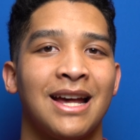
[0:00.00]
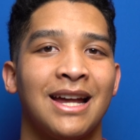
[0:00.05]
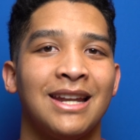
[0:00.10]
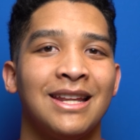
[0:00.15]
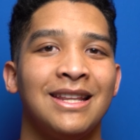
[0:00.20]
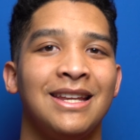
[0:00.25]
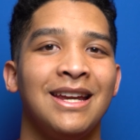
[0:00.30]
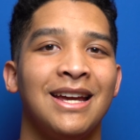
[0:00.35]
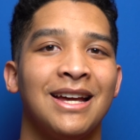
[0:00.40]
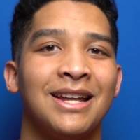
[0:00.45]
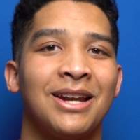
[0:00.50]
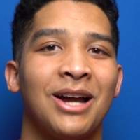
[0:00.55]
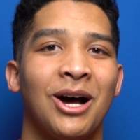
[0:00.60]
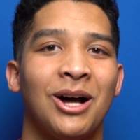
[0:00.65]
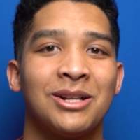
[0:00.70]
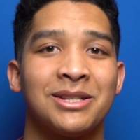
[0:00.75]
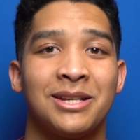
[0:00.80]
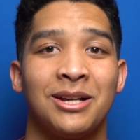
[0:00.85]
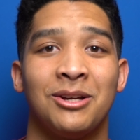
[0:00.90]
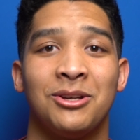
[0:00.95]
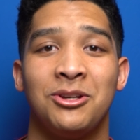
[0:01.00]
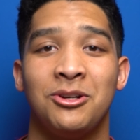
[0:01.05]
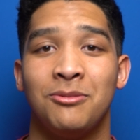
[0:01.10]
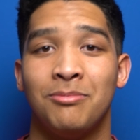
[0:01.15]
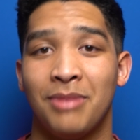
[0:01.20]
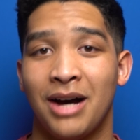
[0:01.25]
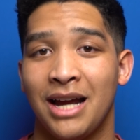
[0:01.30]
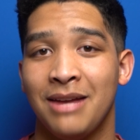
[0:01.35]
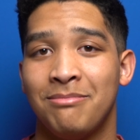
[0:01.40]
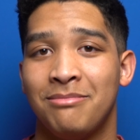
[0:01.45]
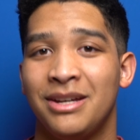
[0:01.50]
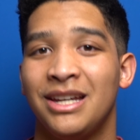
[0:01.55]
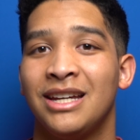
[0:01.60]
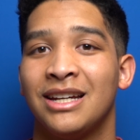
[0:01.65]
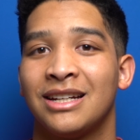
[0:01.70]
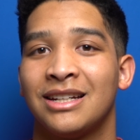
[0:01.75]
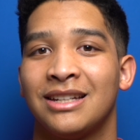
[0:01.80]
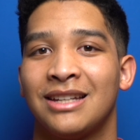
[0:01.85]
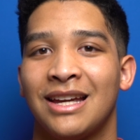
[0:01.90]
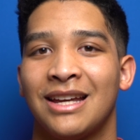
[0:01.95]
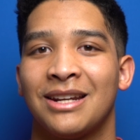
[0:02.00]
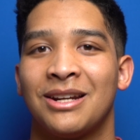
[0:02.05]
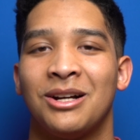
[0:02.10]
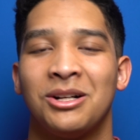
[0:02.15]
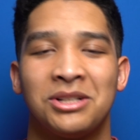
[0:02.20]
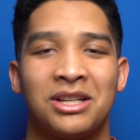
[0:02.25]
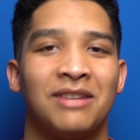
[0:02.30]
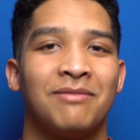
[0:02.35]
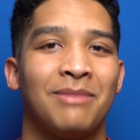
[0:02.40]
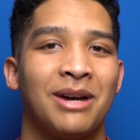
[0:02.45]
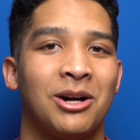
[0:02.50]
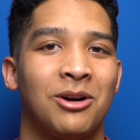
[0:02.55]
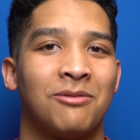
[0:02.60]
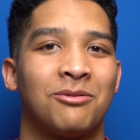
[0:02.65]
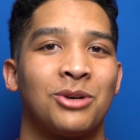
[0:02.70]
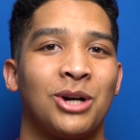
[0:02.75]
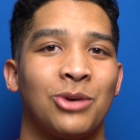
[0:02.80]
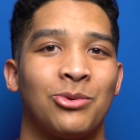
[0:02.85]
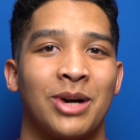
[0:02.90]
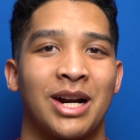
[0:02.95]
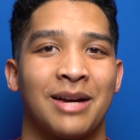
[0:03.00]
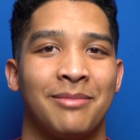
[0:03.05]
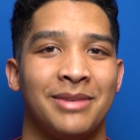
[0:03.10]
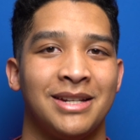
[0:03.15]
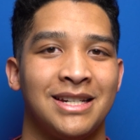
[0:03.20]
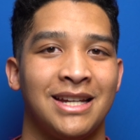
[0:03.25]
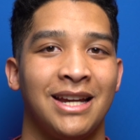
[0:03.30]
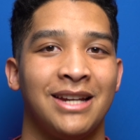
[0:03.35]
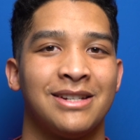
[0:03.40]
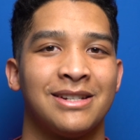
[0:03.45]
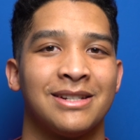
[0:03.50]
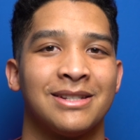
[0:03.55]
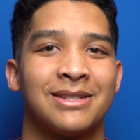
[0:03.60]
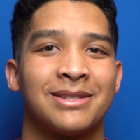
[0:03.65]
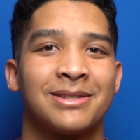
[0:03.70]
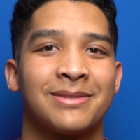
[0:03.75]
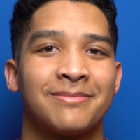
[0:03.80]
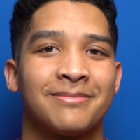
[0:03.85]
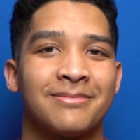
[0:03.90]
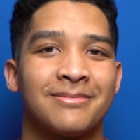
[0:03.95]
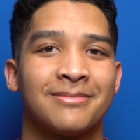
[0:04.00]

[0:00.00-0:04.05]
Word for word: and in the end I'll tell you my pick and I'll give my overall recommendations.